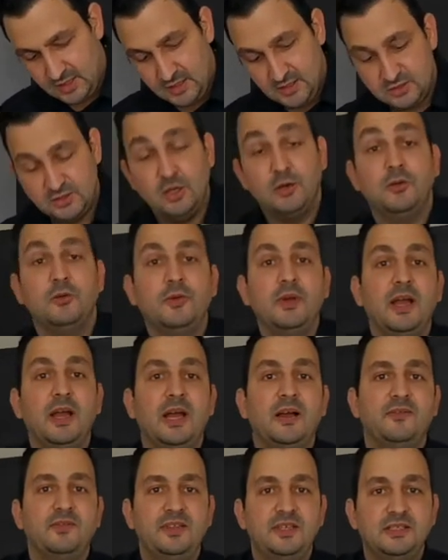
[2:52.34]
So we
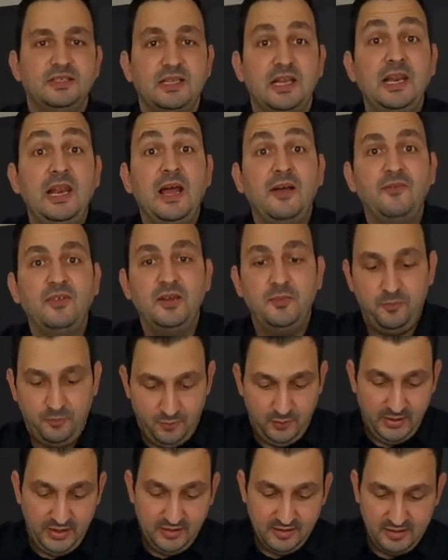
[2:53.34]
have this lovely
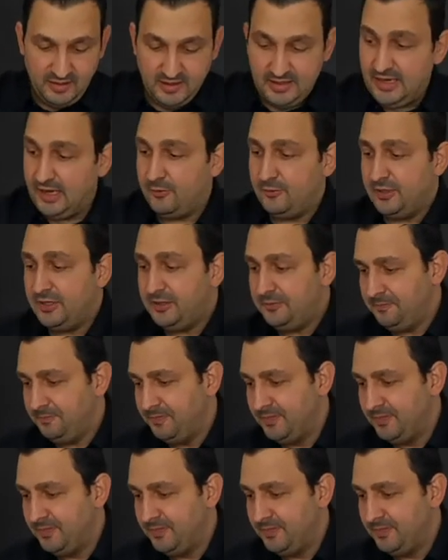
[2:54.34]
pink color.